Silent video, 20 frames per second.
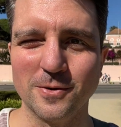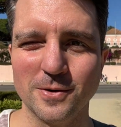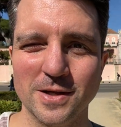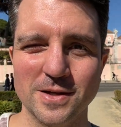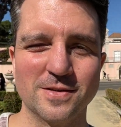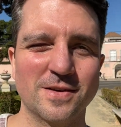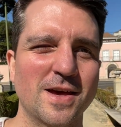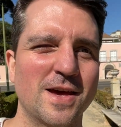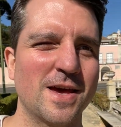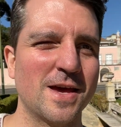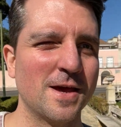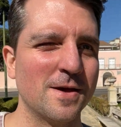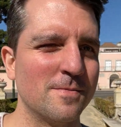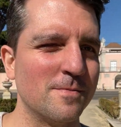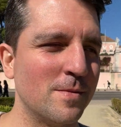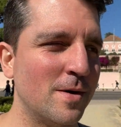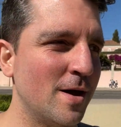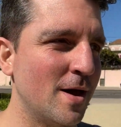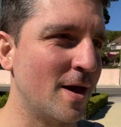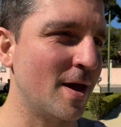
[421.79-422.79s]
Let's get
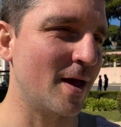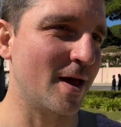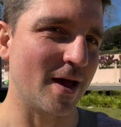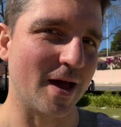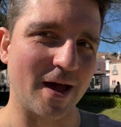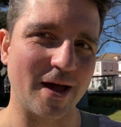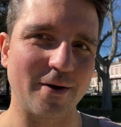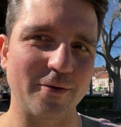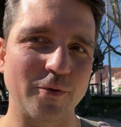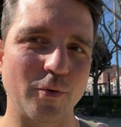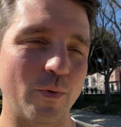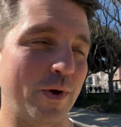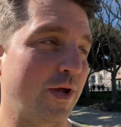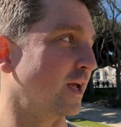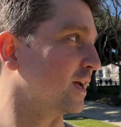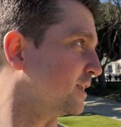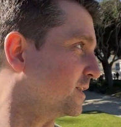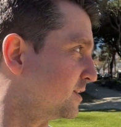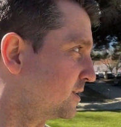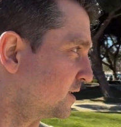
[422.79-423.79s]
him out of the way
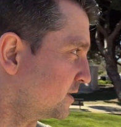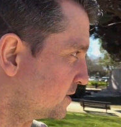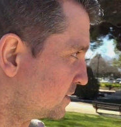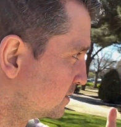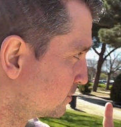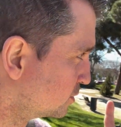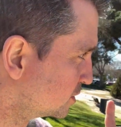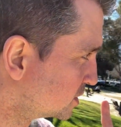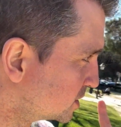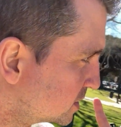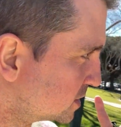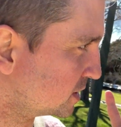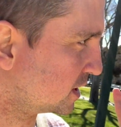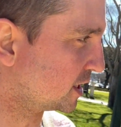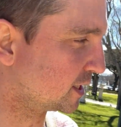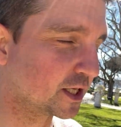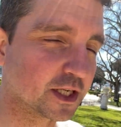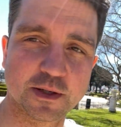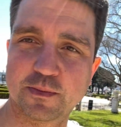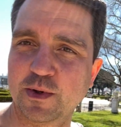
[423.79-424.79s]
and done, which I
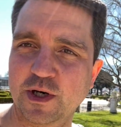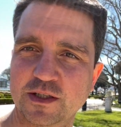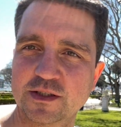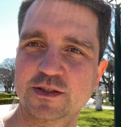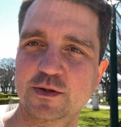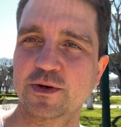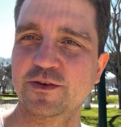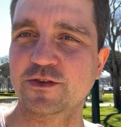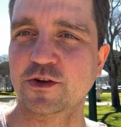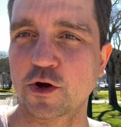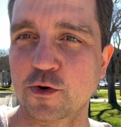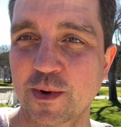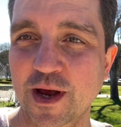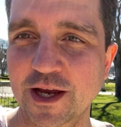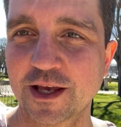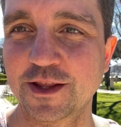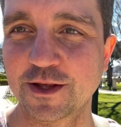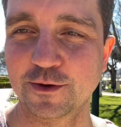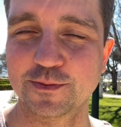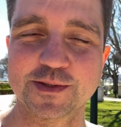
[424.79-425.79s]
need a bus, so I have to go
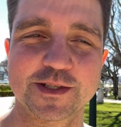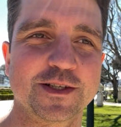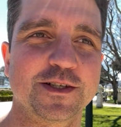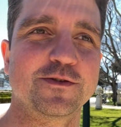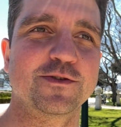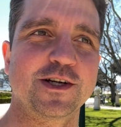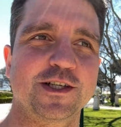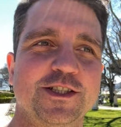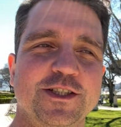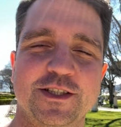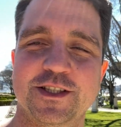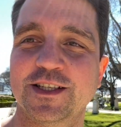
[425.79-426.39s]
back in the opposite direction.